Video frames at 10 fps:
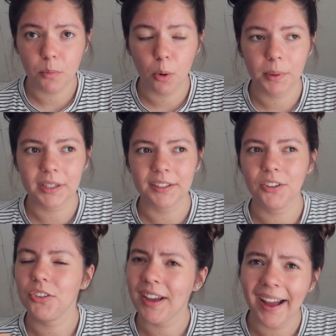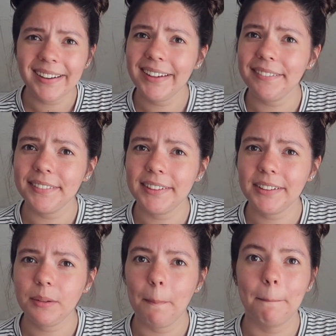moment because it's kind of
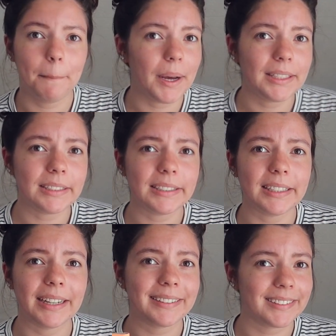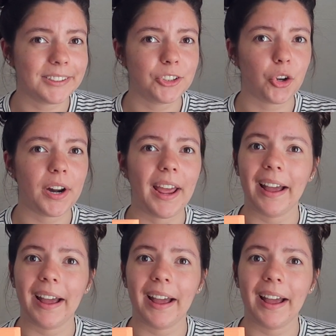difficult, but I still enjoyed it.